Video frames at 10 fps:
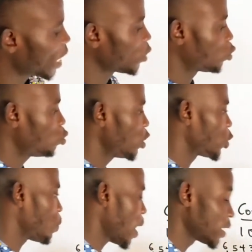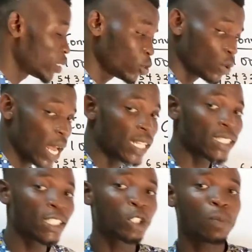now 2 raised to power 0.
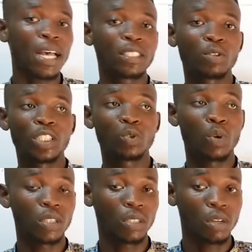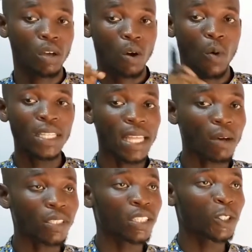Anything raised to power 0 is 1.
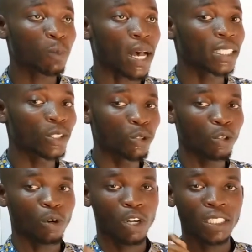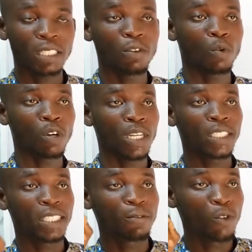1000 raised to power 0 always give you what?
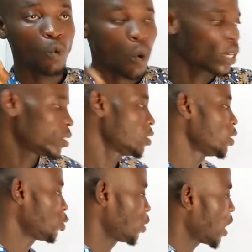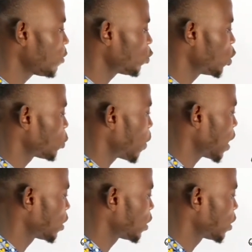Always give you 1. So when you have 2 raised to power